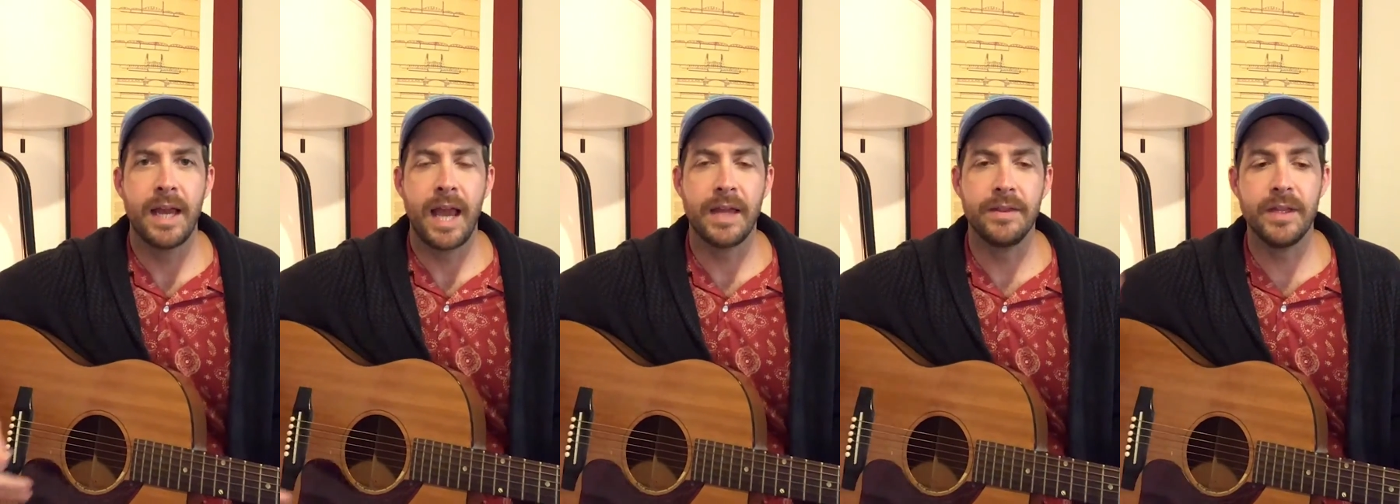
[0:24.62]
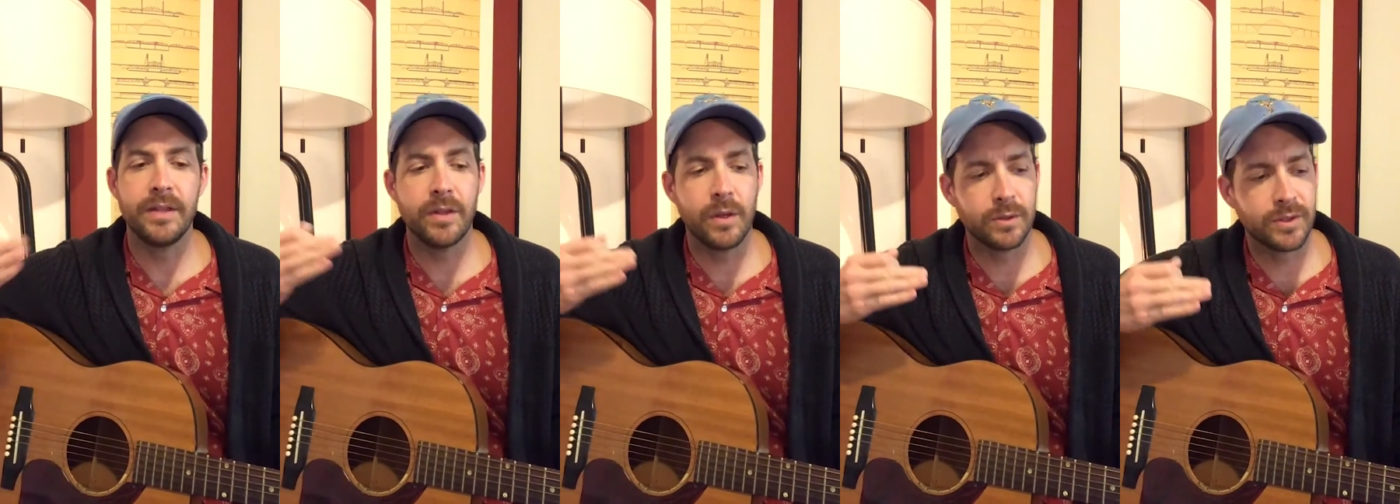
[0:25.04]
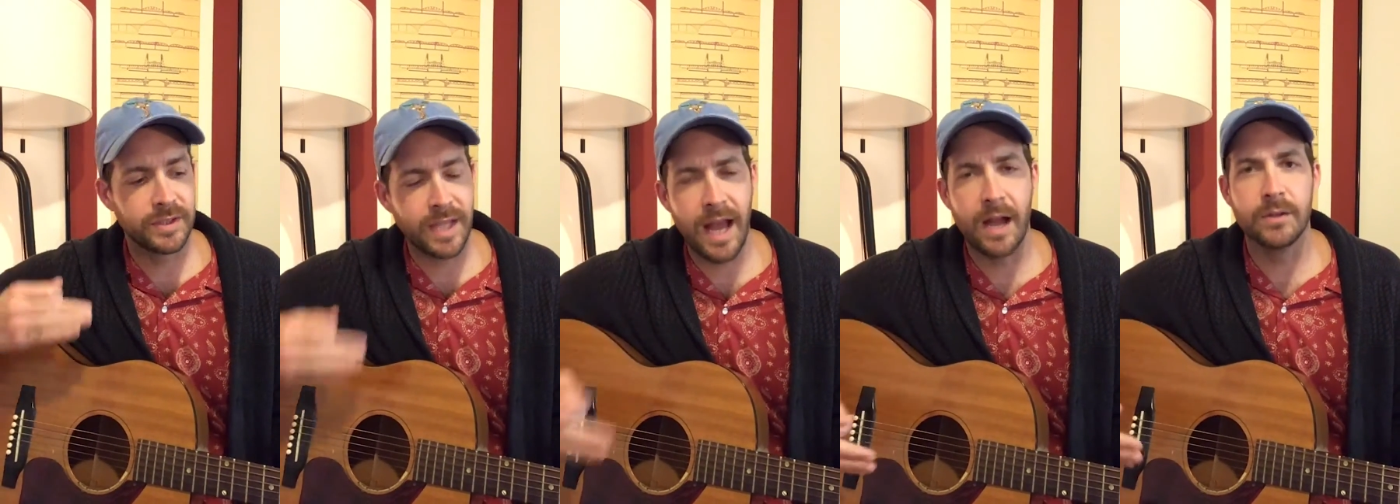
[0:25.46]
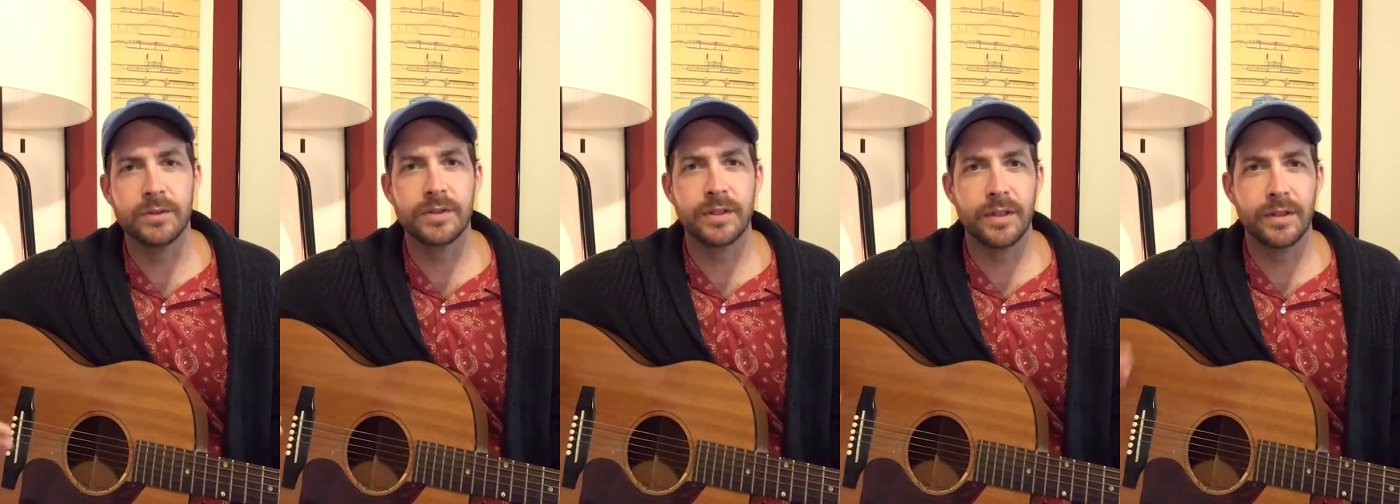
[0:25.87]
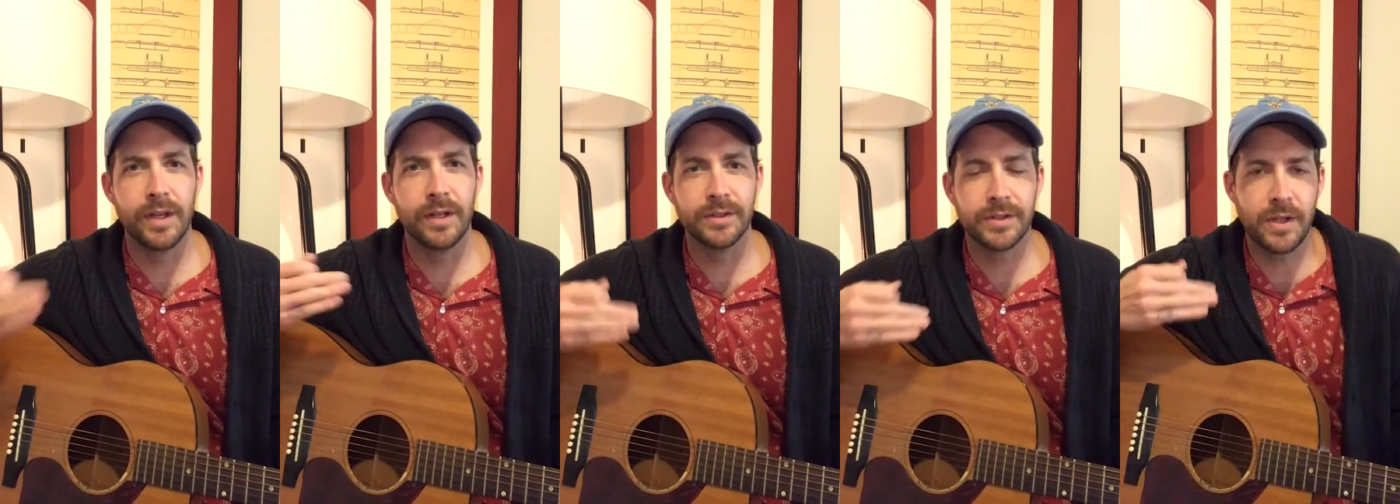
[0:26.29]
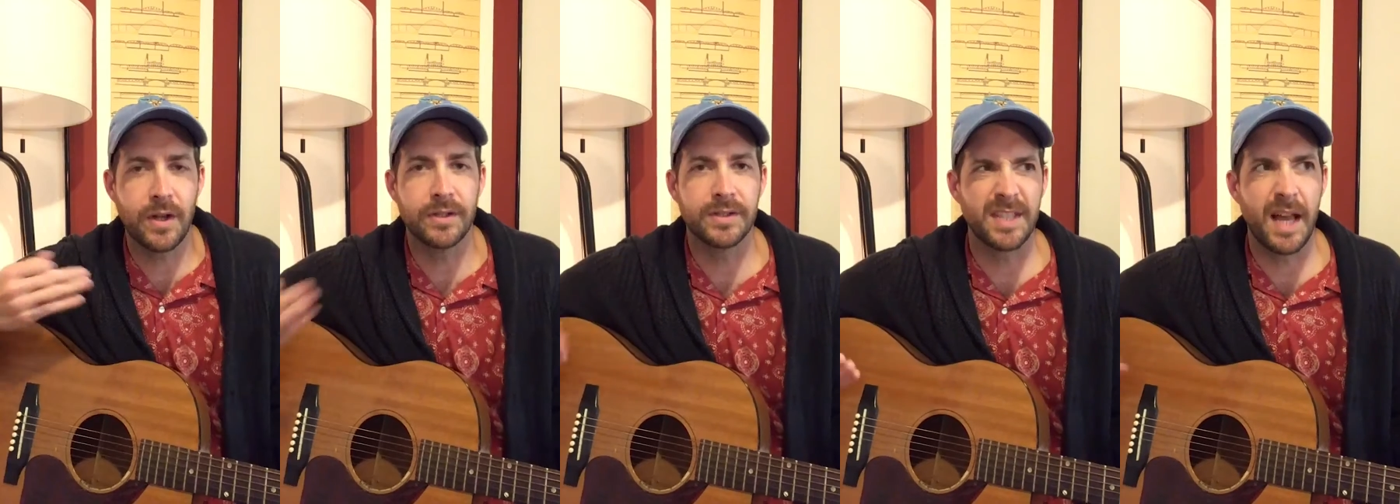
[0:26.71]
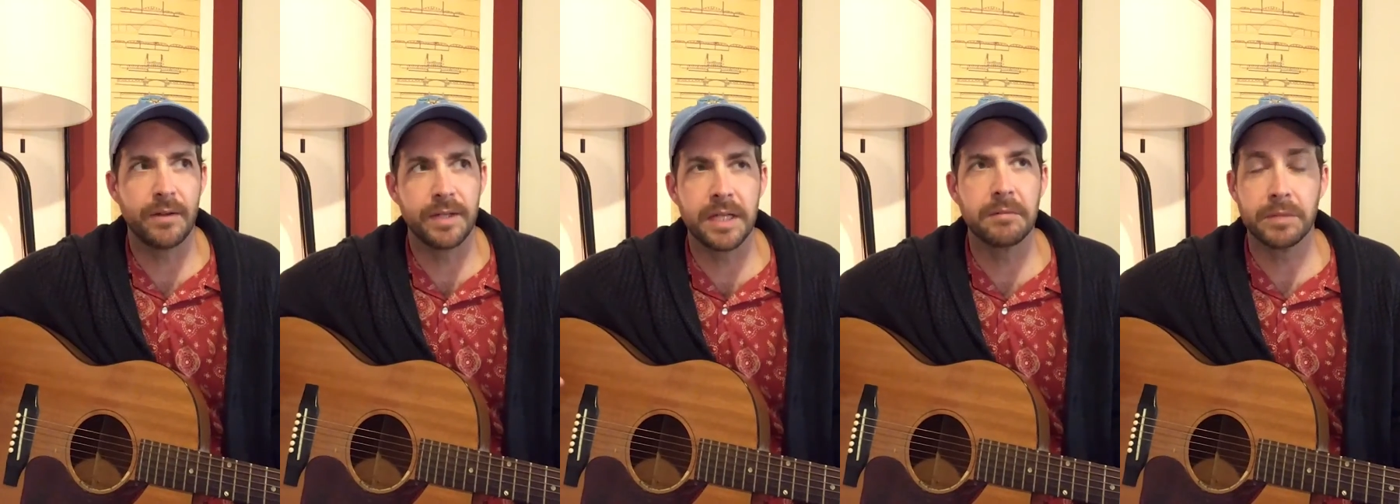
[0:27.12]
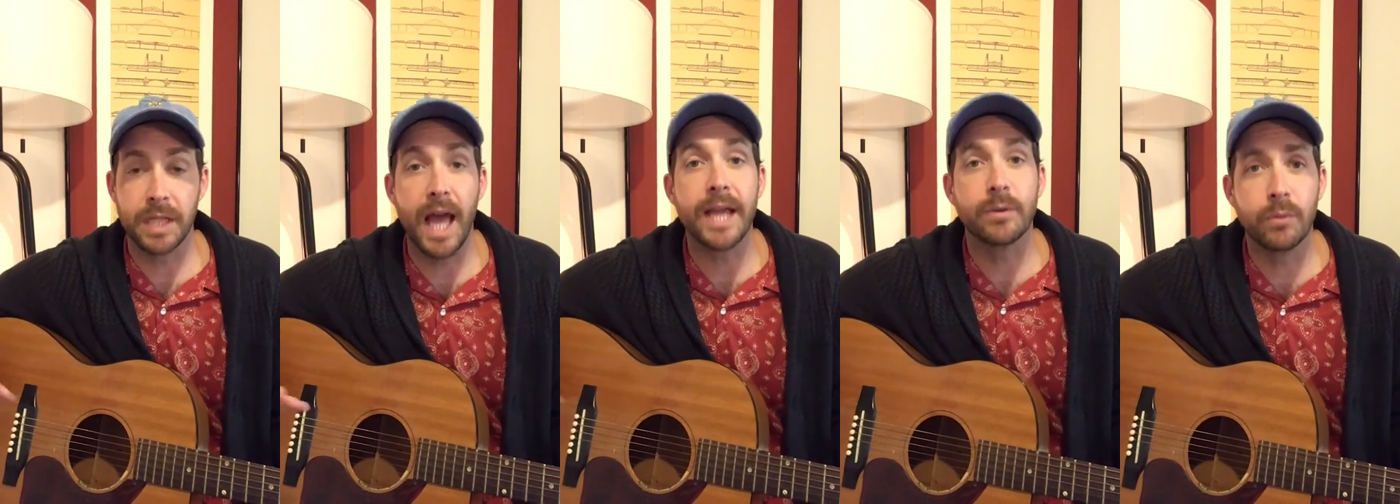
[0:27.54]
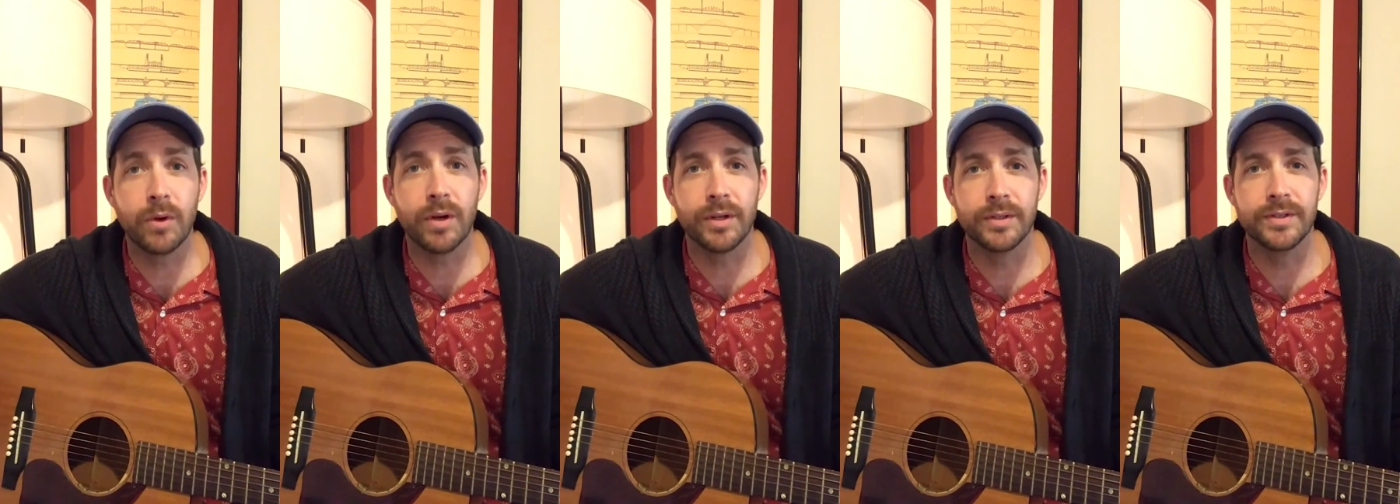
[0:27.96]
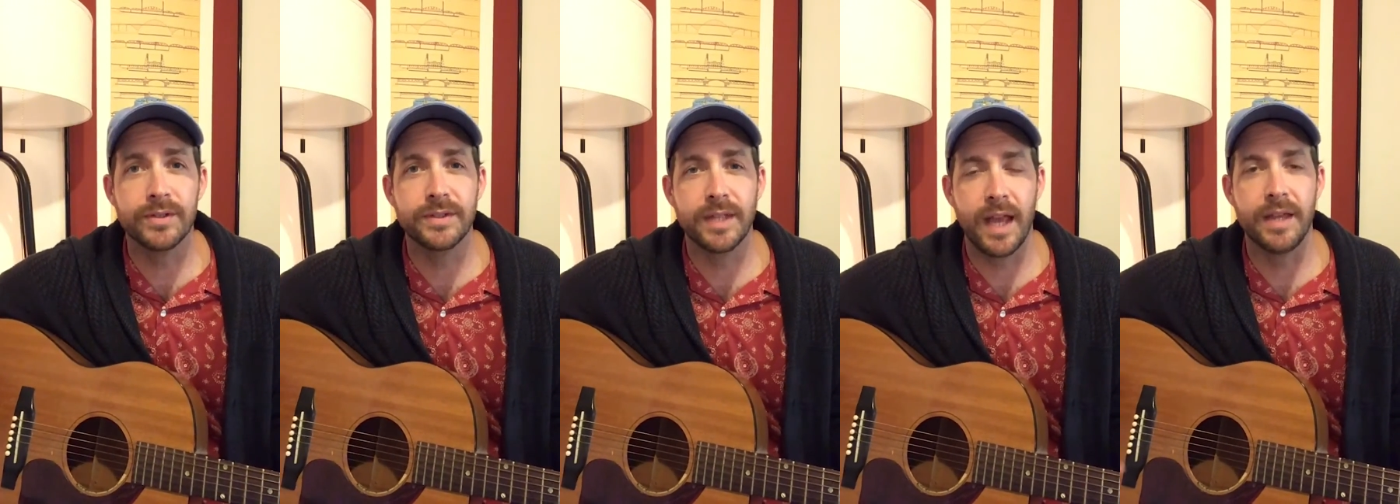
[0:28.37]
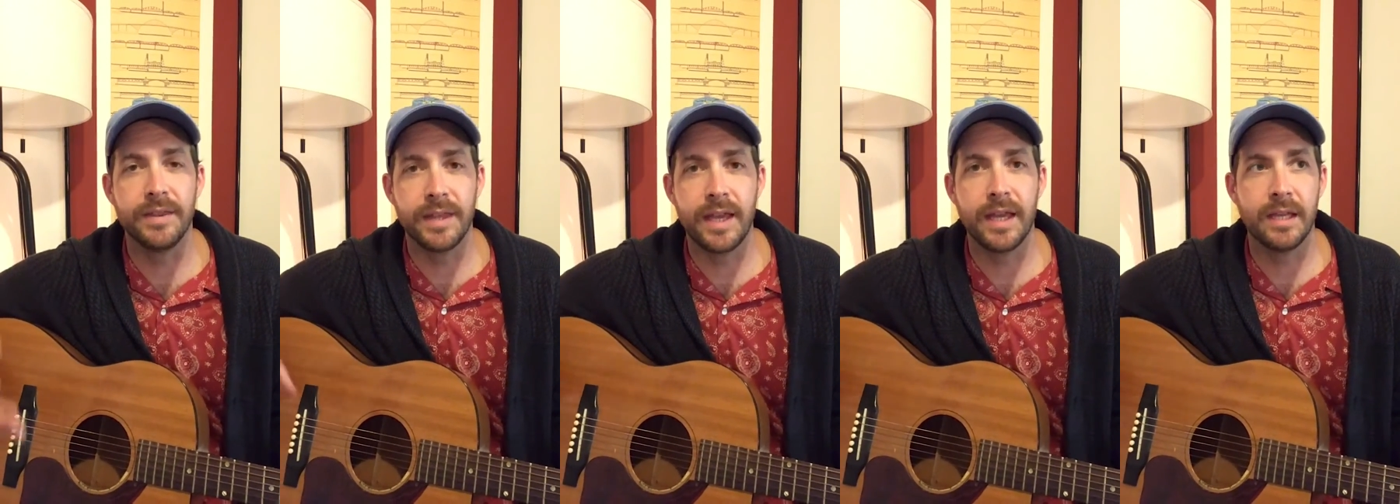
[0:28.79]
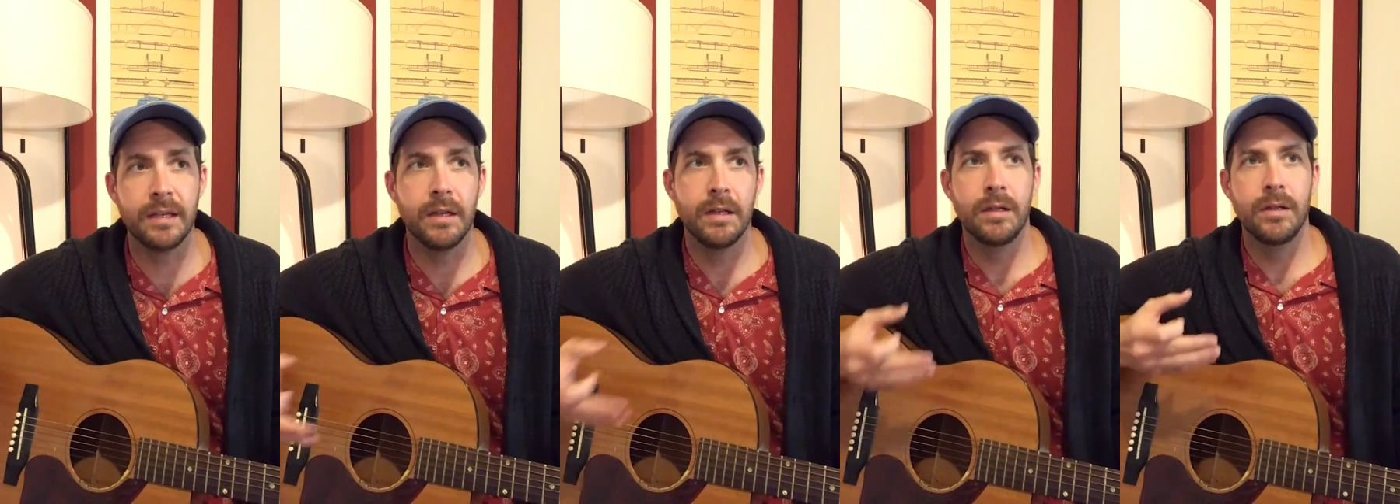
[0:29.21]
and then those sounds, they'll start sounding like words, and then